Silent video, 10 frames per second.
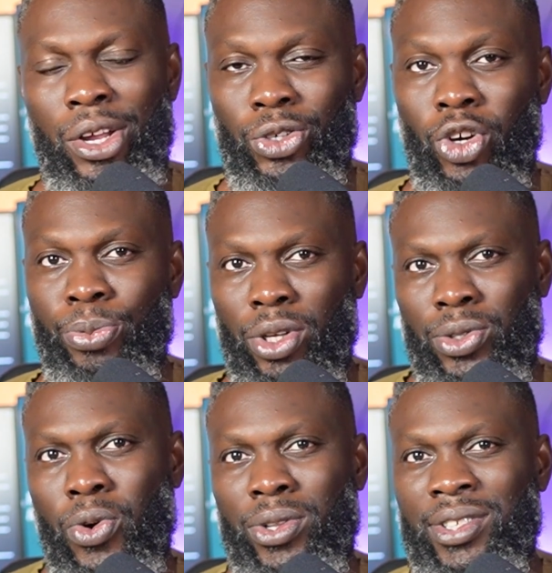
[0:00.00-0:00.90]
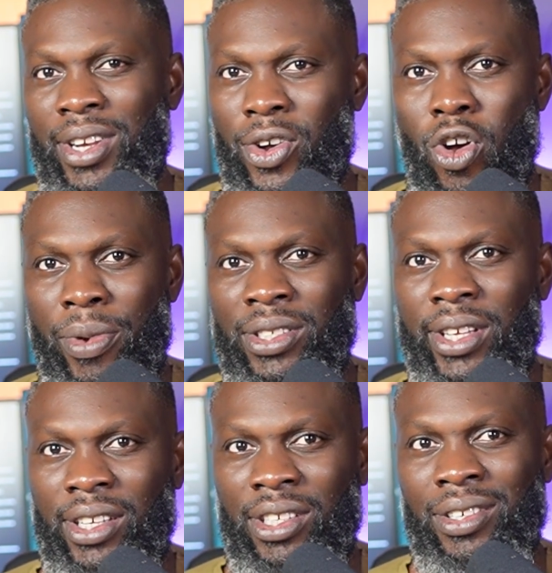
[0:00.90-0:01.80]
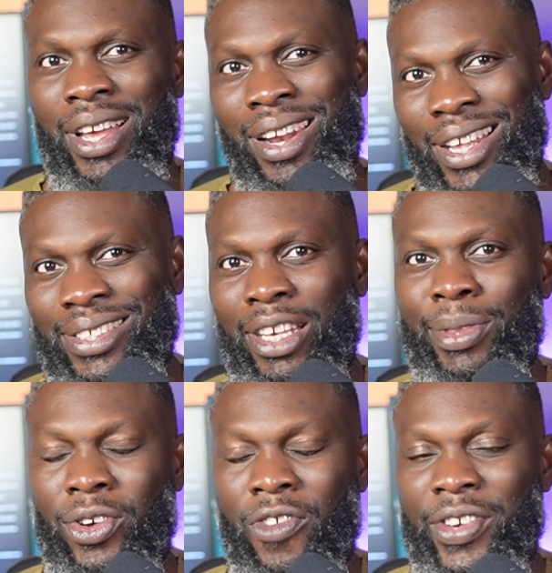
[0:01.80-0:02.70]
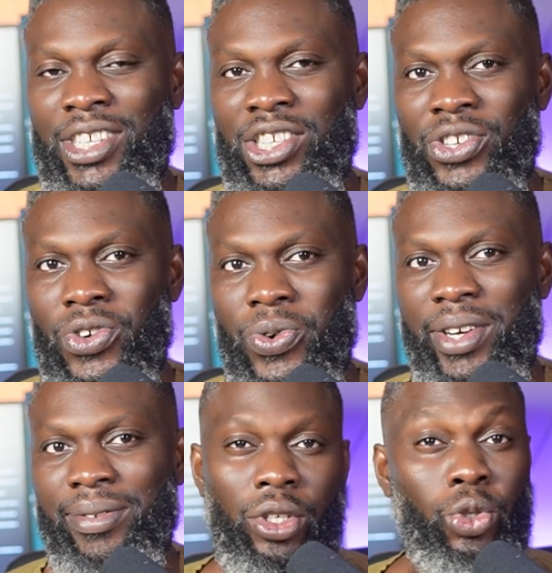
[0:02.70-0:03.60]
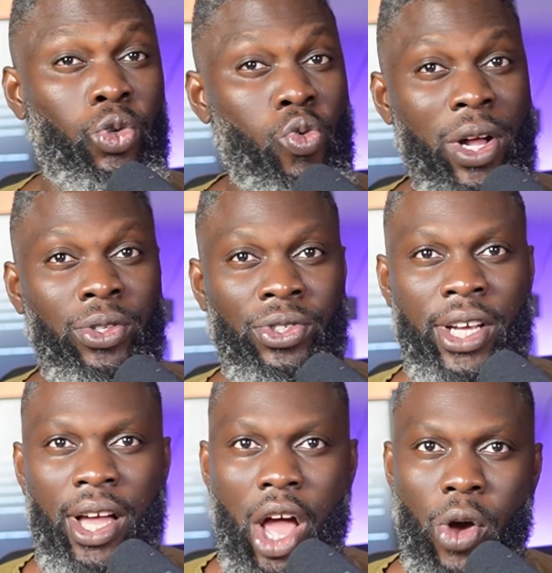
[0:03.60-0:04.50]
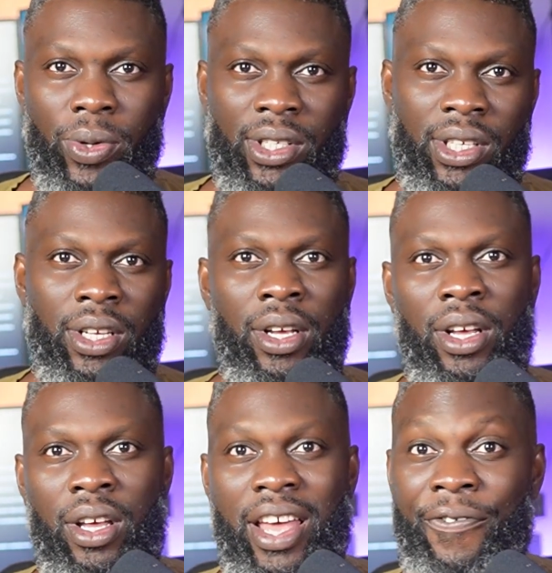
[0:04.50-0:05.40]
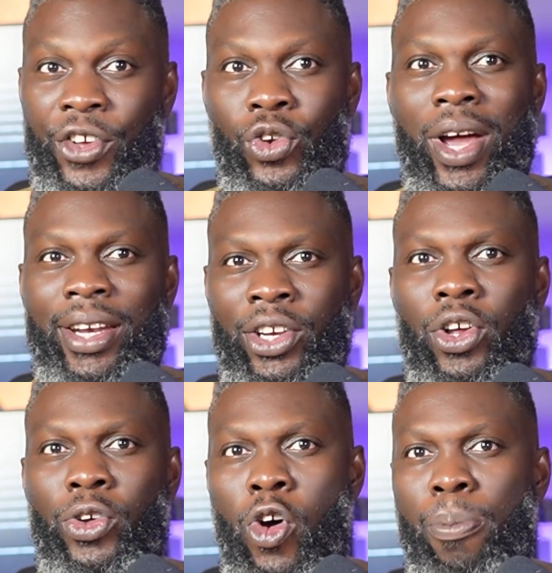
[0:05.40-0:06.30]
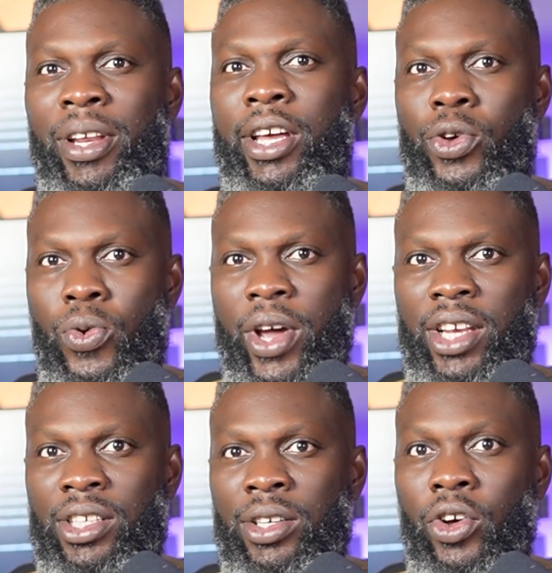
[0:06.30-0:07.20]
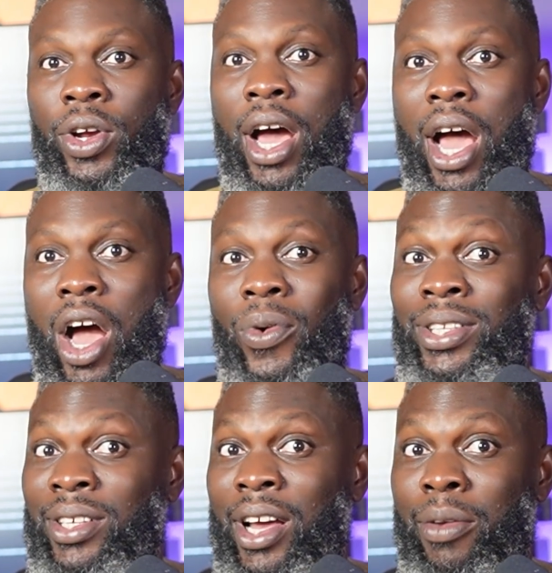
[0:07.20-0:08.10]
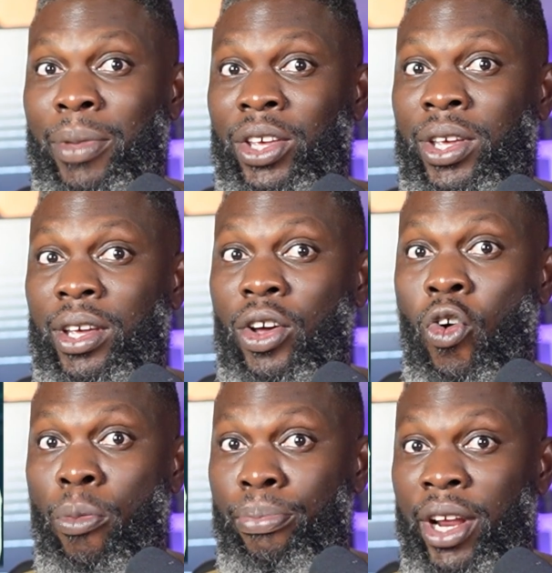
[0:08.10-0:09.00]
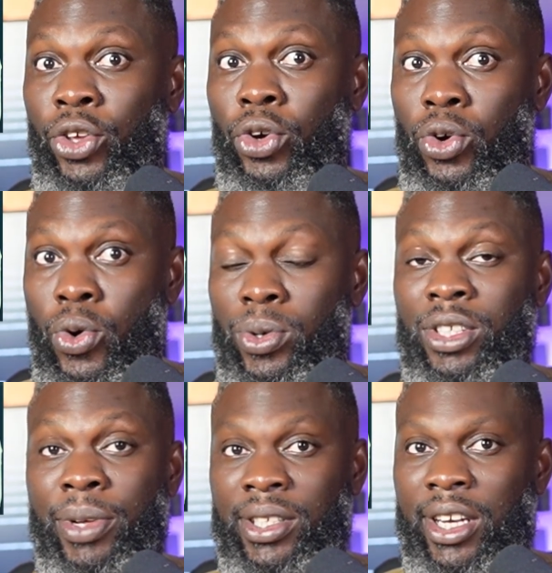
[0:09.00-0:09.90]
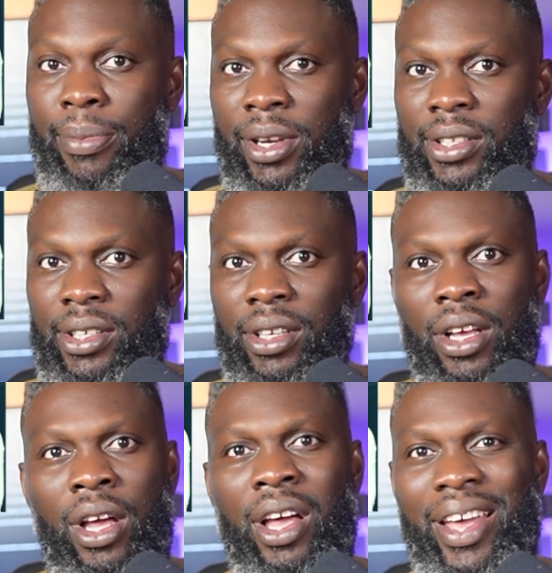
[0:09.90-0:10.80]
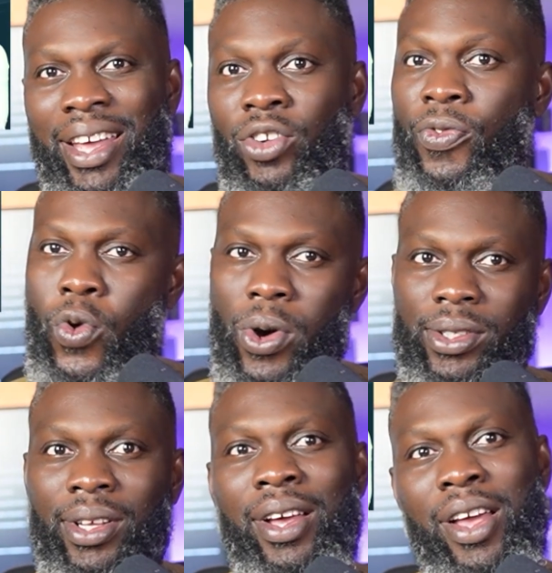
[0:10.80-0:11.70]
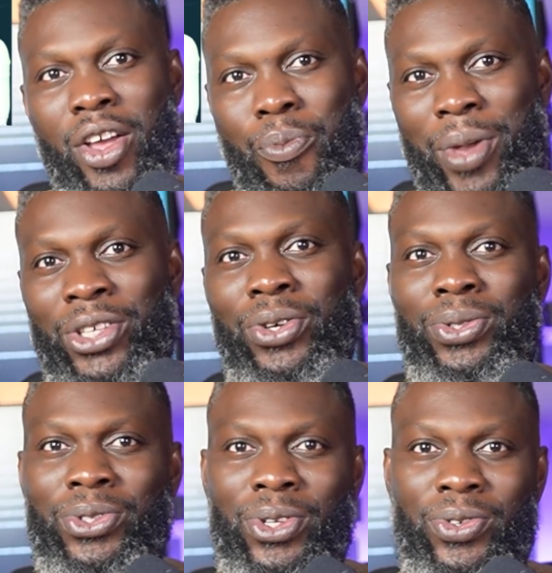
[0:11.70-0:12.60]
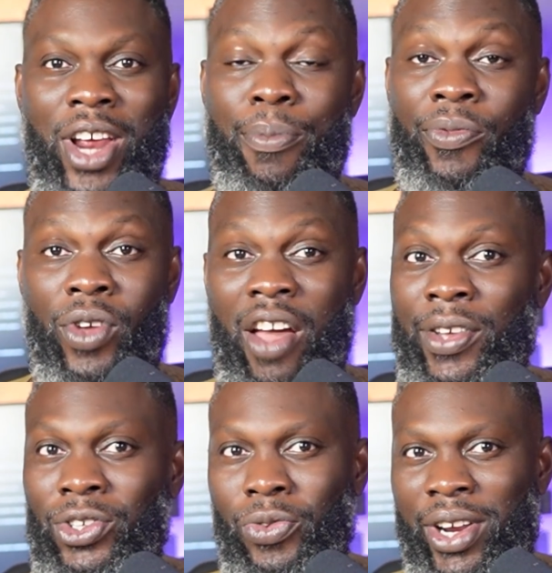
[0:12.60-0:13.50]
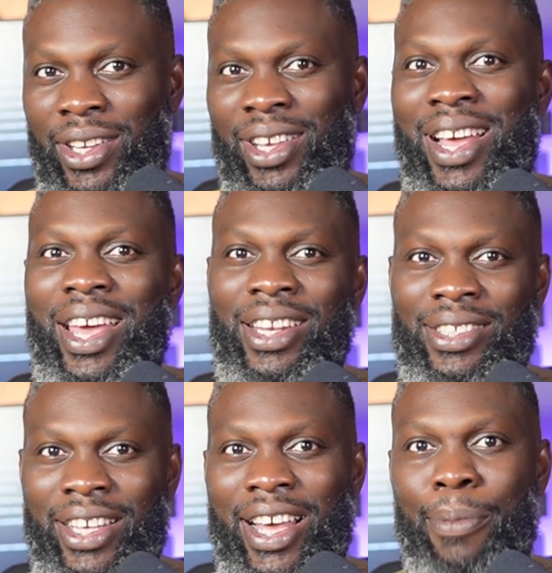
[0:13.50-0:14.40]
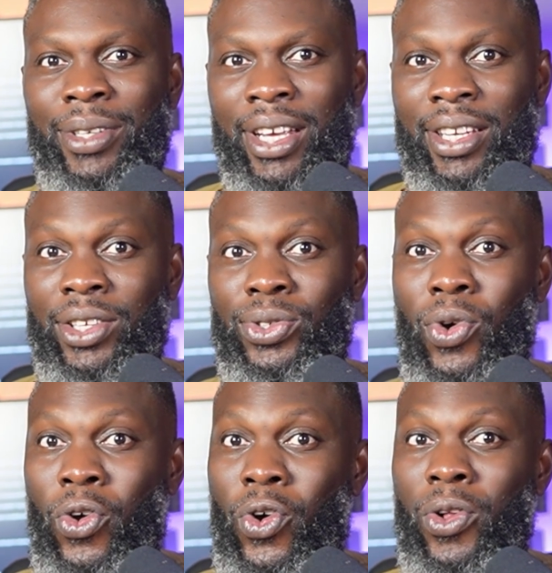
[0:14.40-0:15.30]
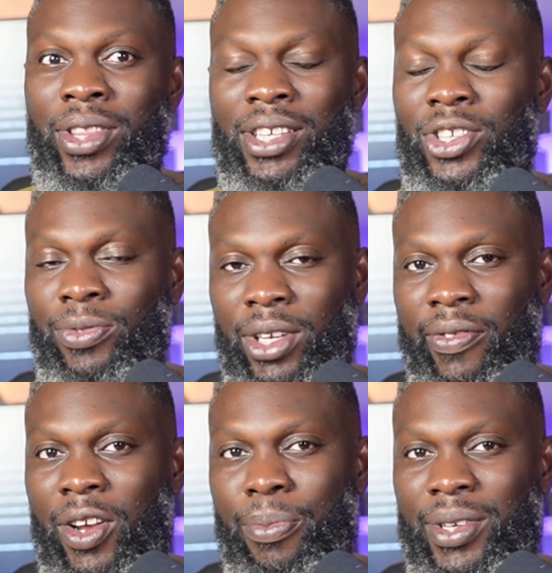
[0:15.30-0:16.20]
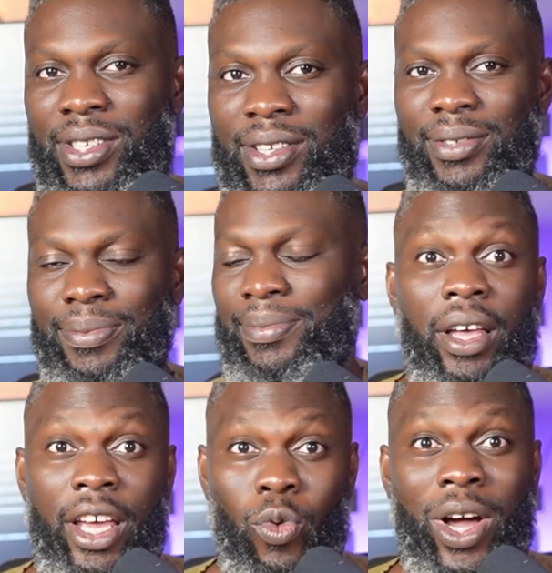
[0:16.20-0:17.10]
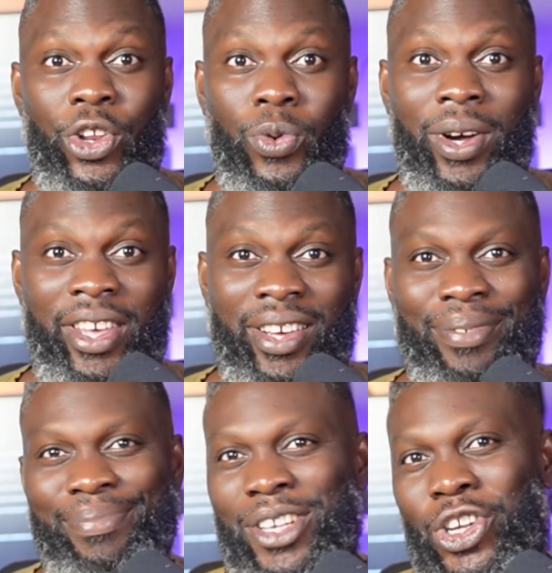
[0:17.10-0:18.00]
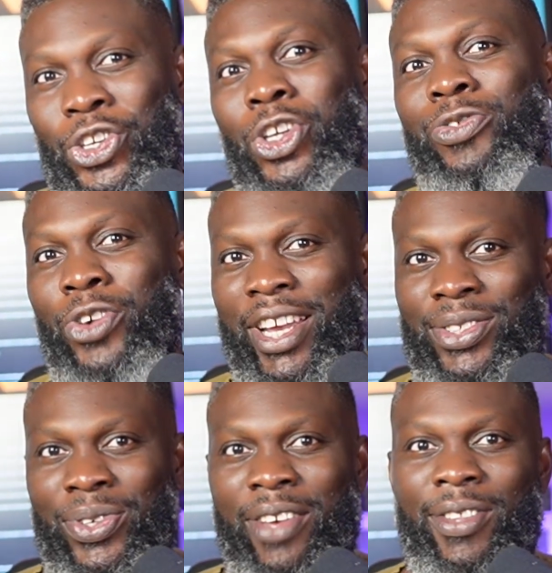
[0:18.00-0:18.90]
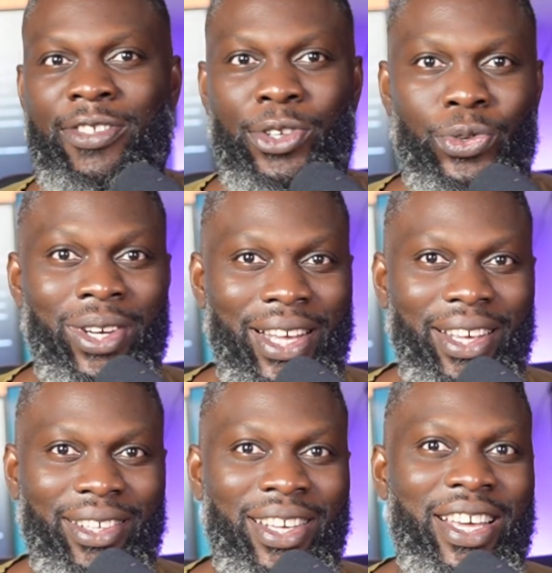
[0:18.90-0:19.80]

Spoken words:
Drop your thoughts in the comment section and let's keep the conversation going. Do well to check out a video I did on coupling and cohesion on how it can make or break your code's maintainability. And of course, make sure to subscribe if you haven't already and stay updated on all things software development. And while you are here, don't forget to give this video a like.